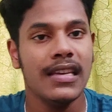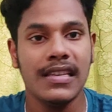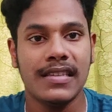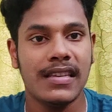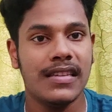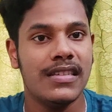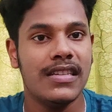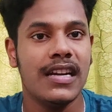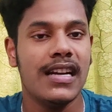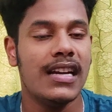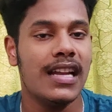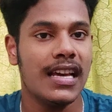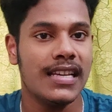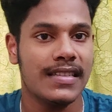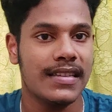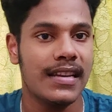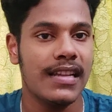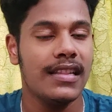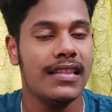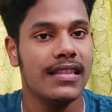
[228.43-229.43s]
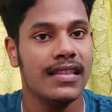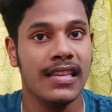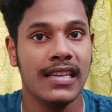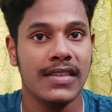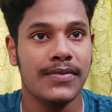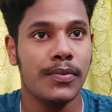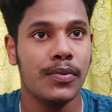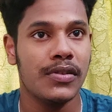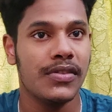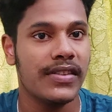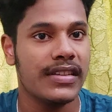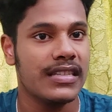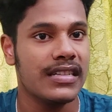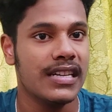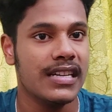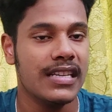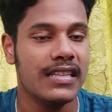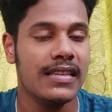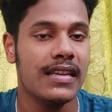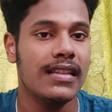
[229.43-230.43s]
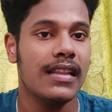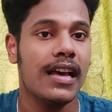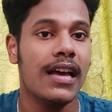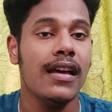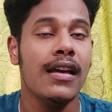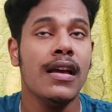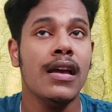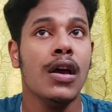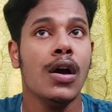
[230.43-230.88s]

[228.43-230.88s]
ECG and X-ray, these both facilities are there.